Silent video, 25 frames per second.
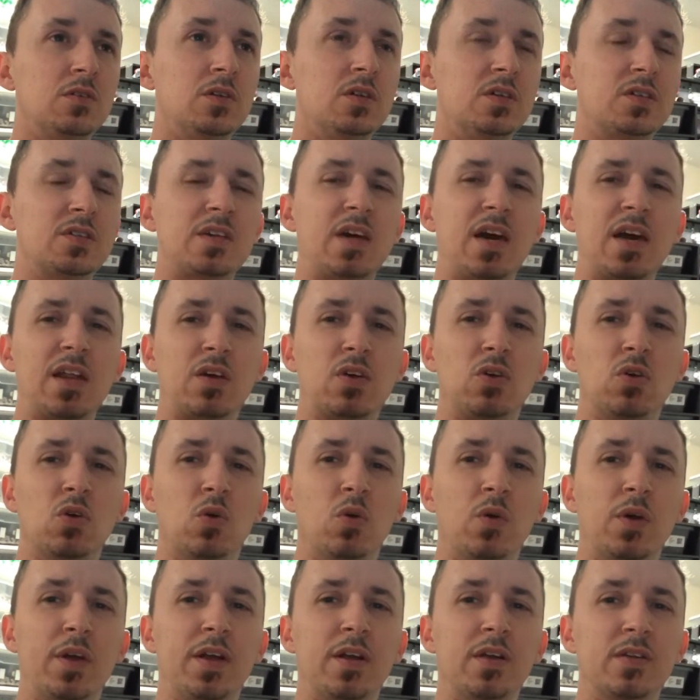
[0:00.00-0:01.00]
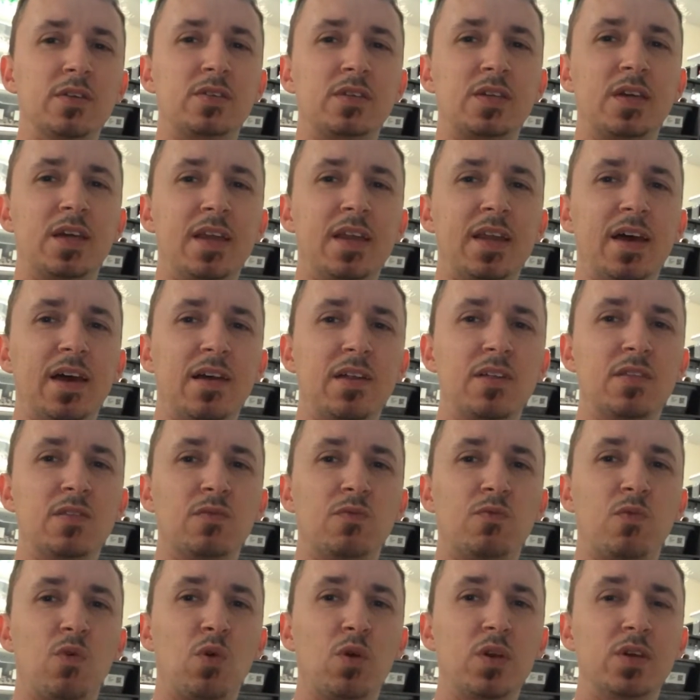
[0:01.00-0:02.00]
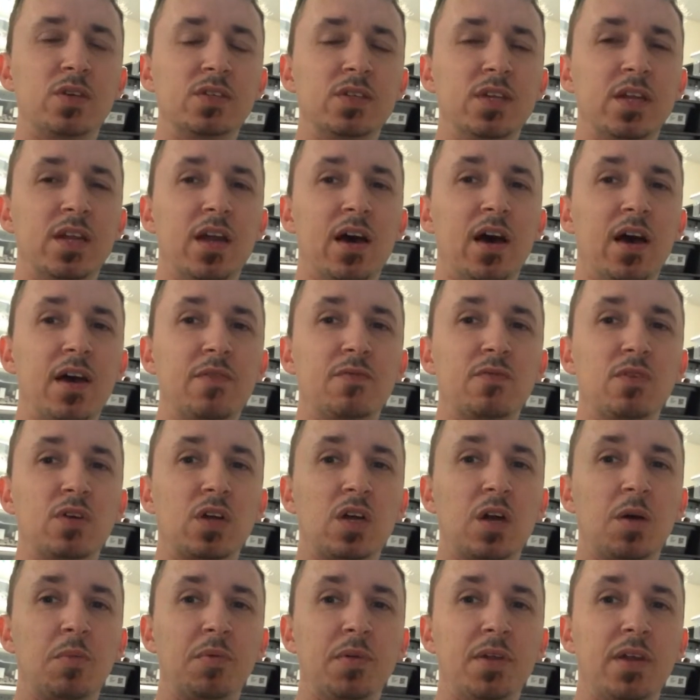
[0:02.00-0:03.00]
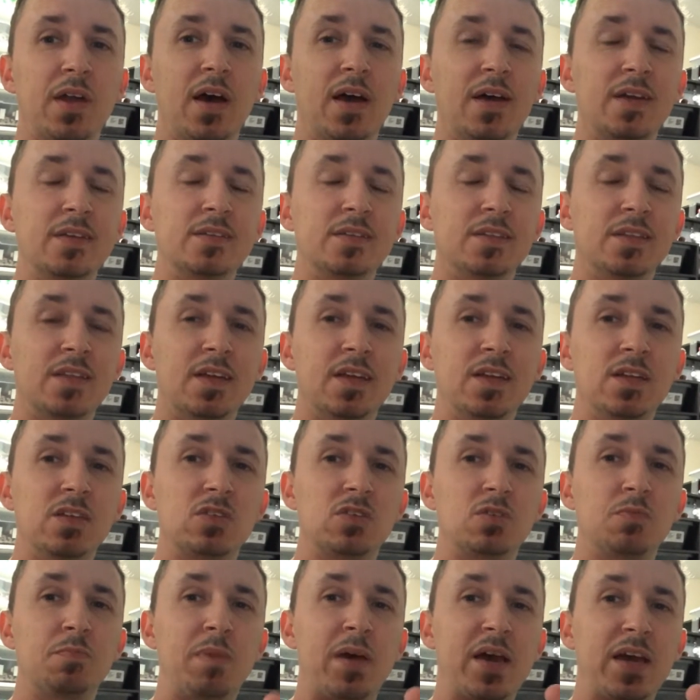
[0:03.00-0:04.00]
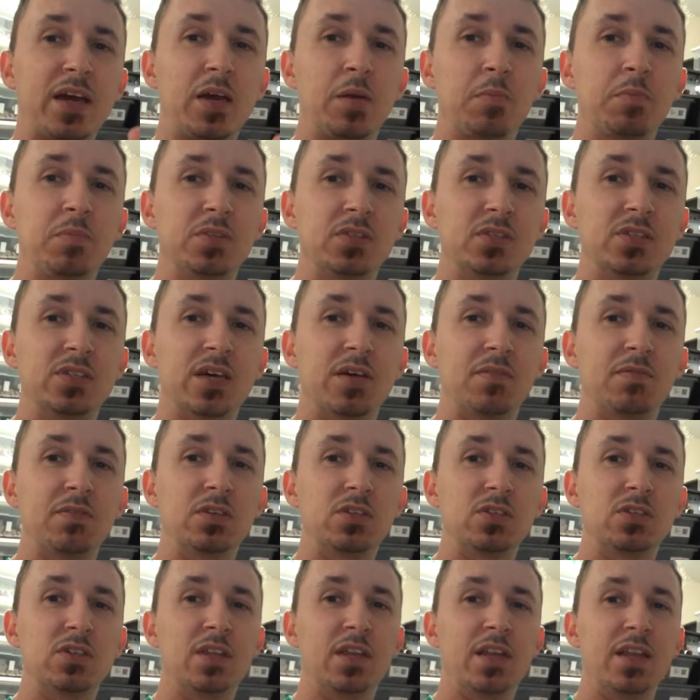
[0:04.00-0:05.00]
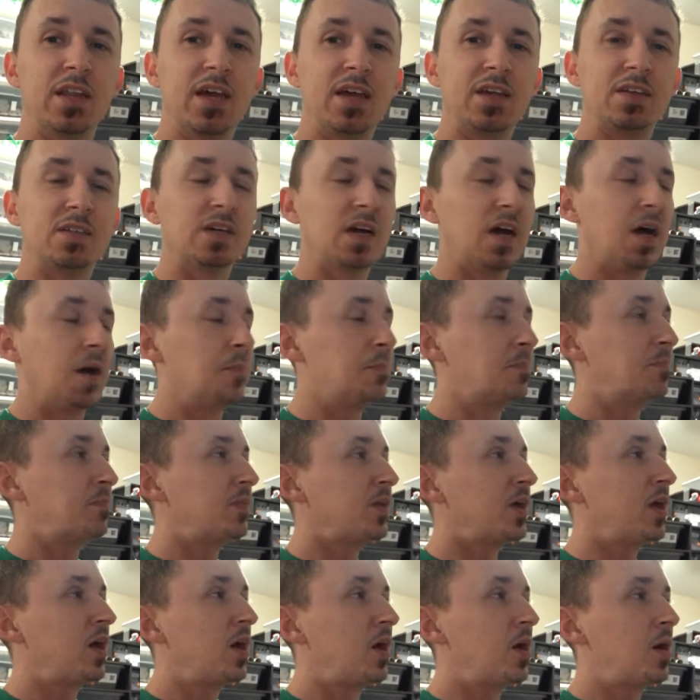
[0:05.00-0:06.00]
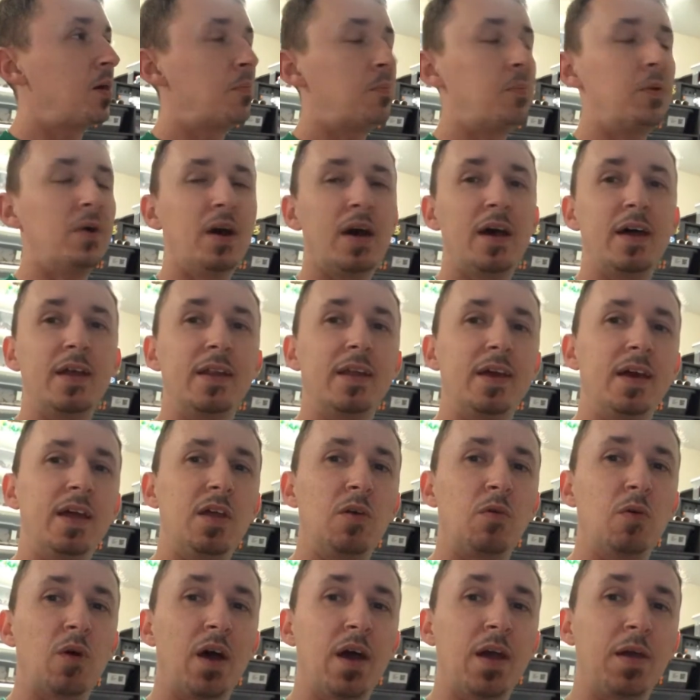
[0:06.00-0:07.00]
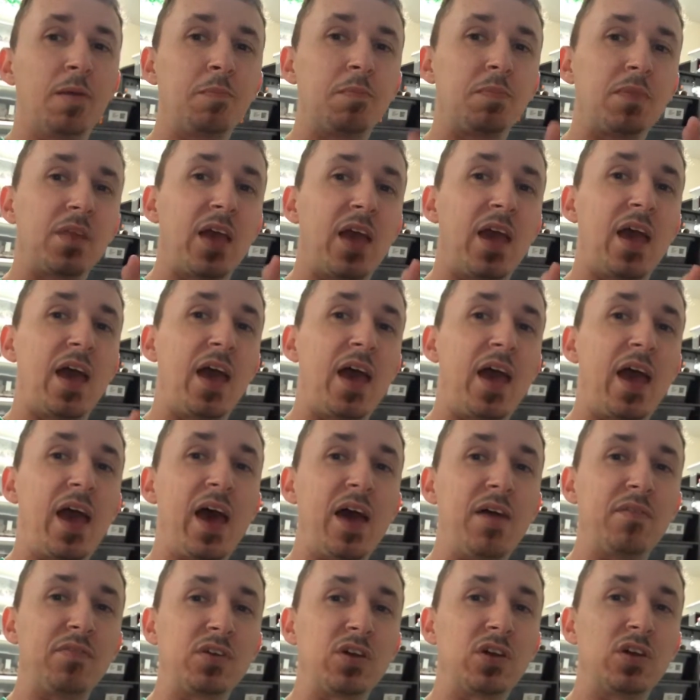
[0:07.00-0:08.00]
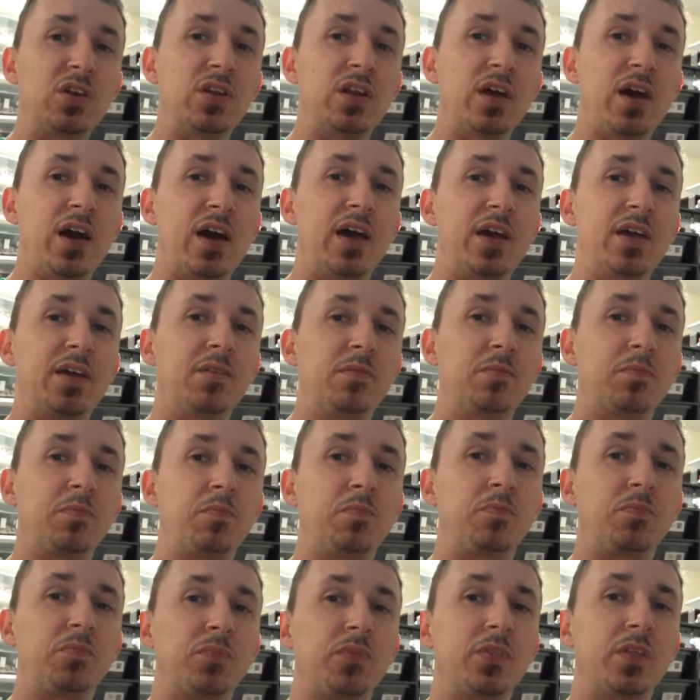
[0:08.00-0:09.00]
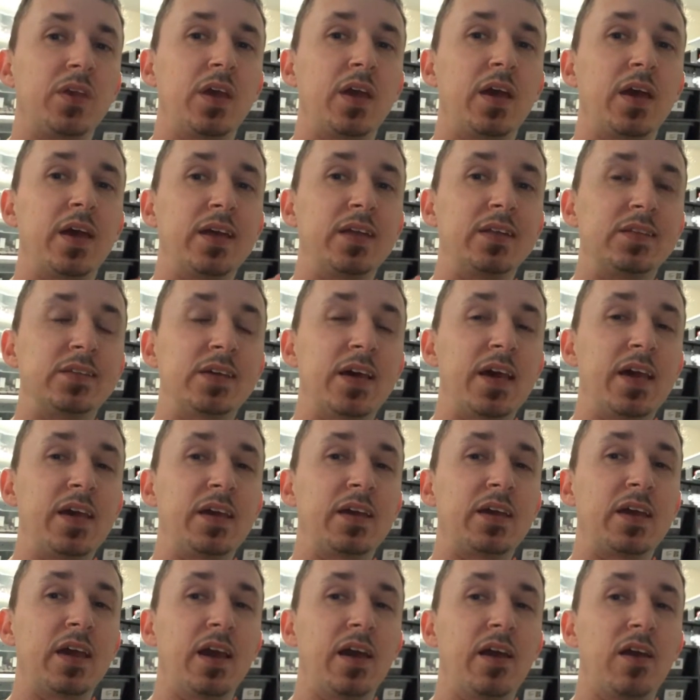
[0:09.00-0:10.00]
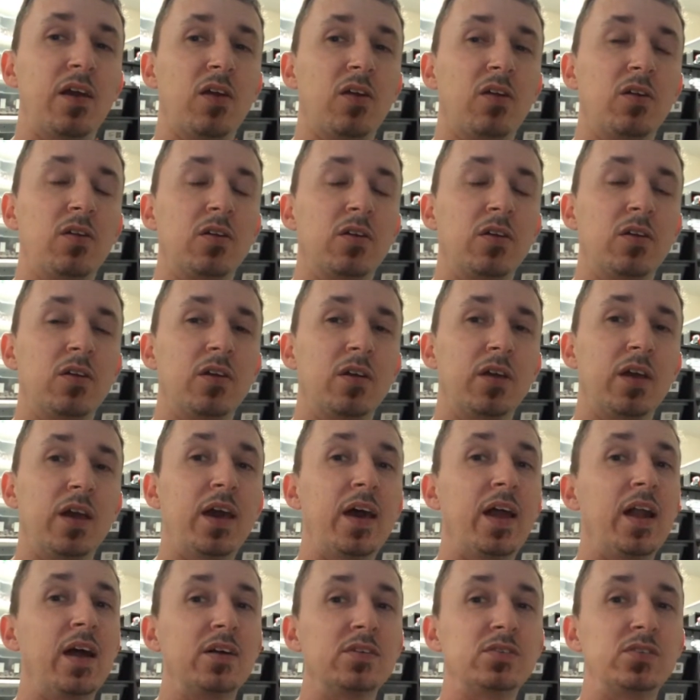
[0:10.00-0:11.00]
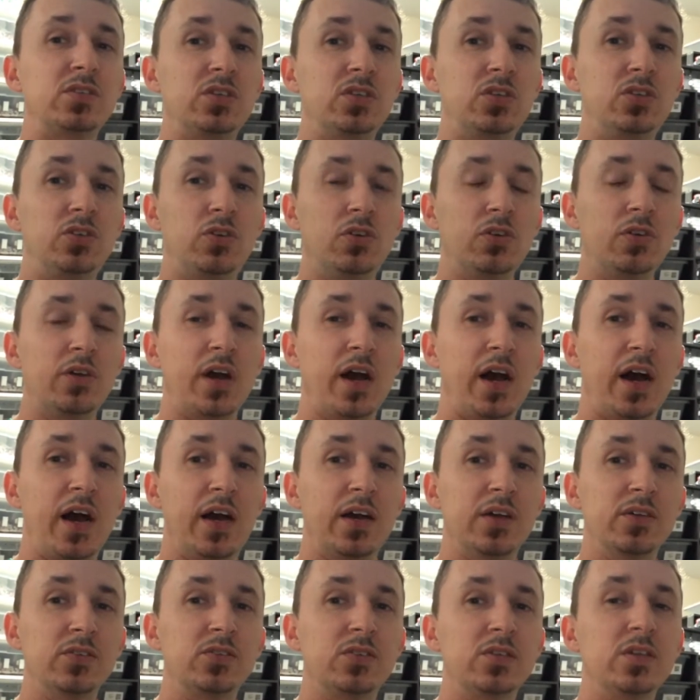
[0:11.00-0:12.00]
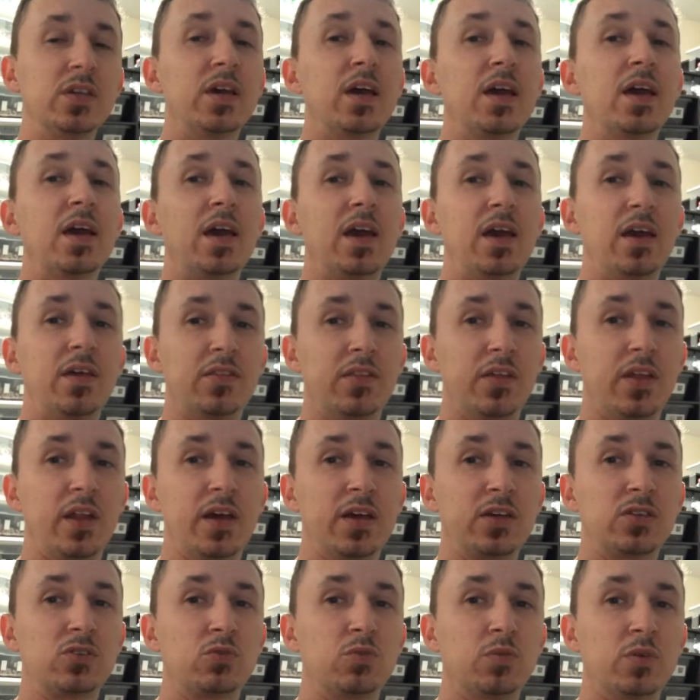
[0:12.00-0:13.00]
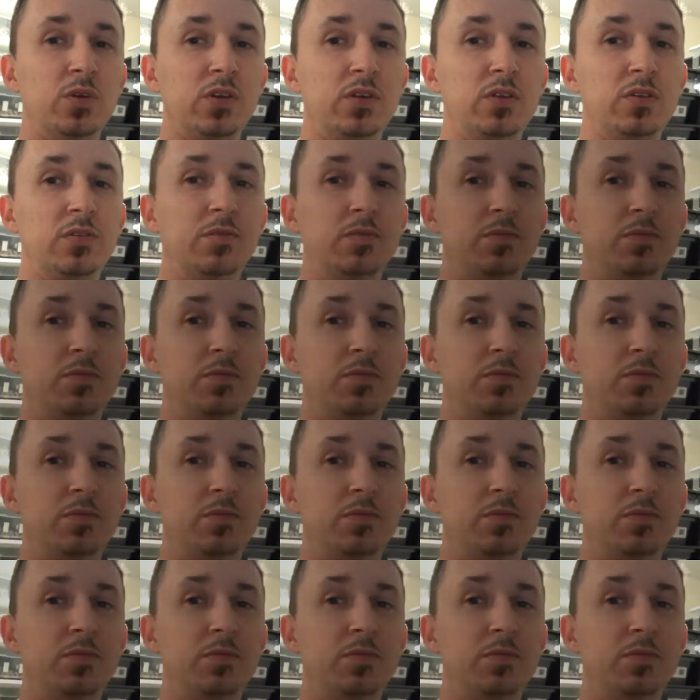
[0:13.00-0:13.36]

It's kind of cool here. It's getting down in the 40s at night for a couple nights, and then it's back up in the 70s in the daytime. But anyway, have a good night. Take care, and I'll see you guys in the next one.